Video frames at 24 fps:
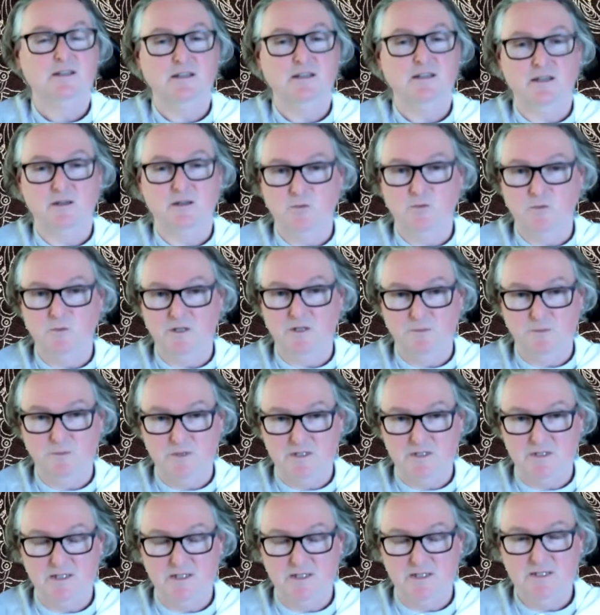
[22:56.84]

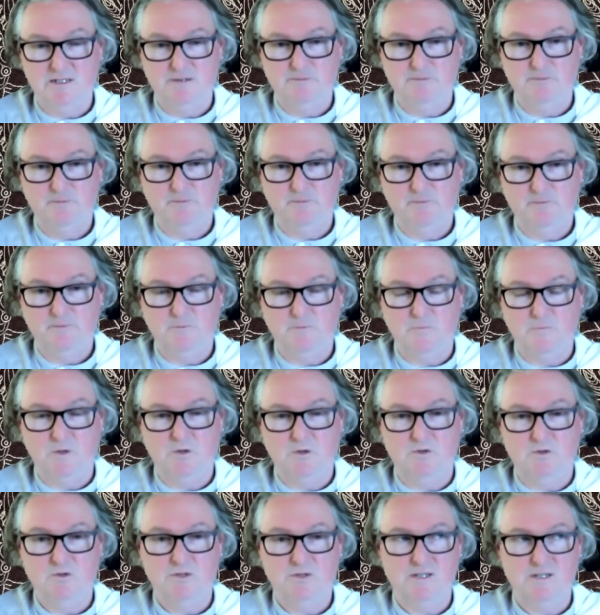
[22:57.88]
equanimity. You
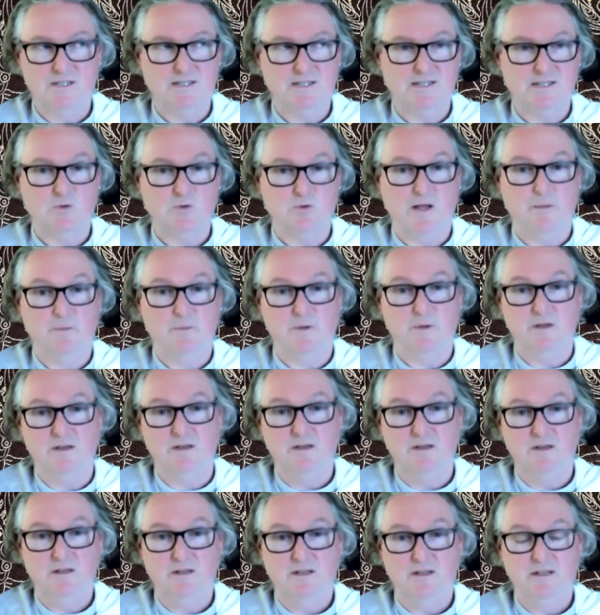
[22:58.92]
know, these things will happen
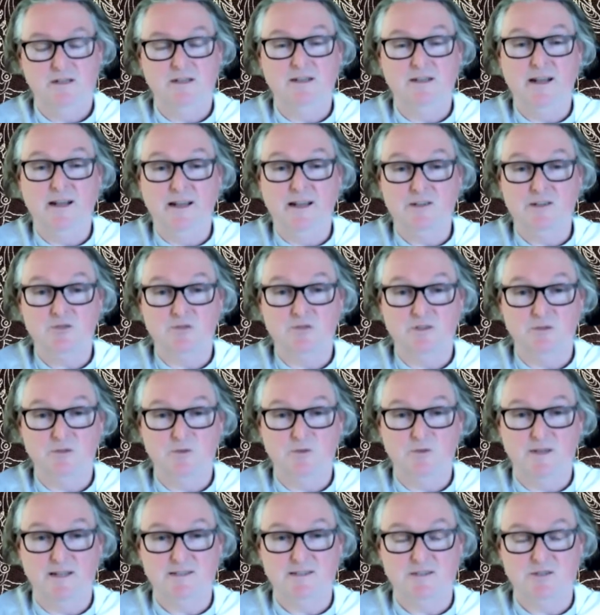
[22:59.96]
naturally
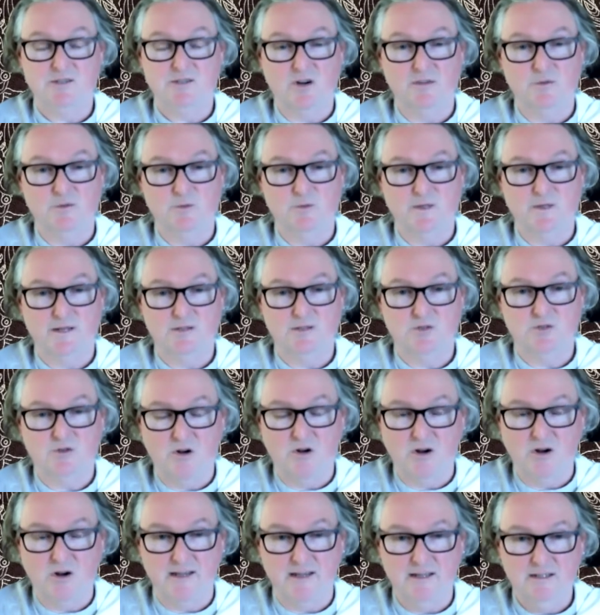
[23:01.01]
without striving, without
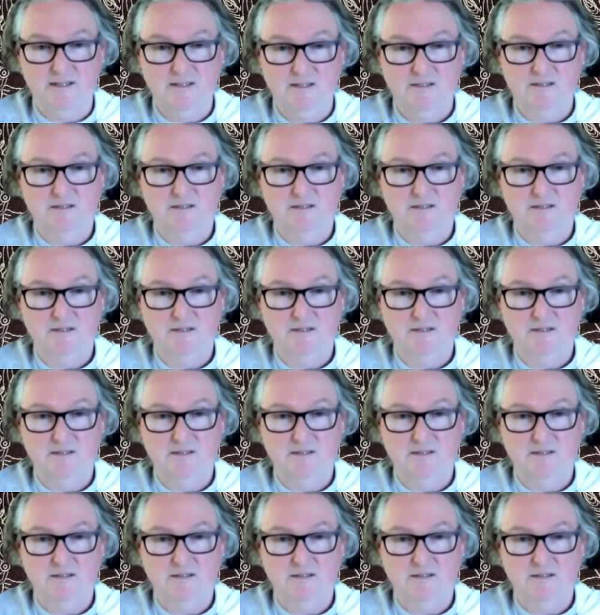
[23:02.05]
trying,